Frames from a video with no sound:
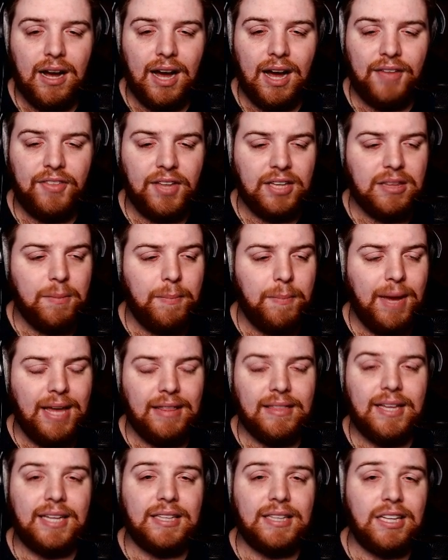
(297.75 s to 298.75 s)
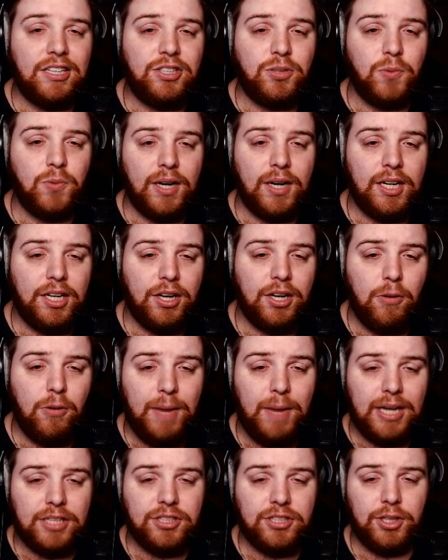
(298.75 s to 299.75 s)
I think the main thing that you want to, you know,
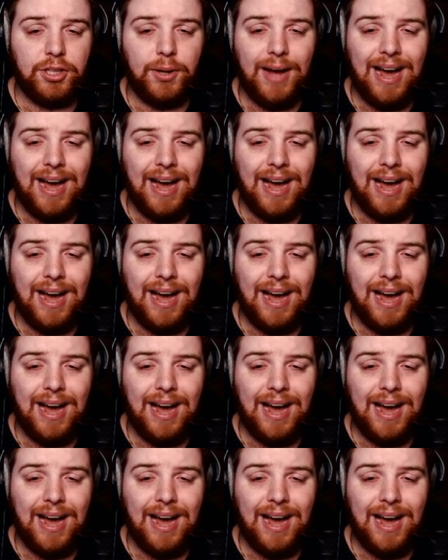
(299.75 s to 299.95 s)
make sure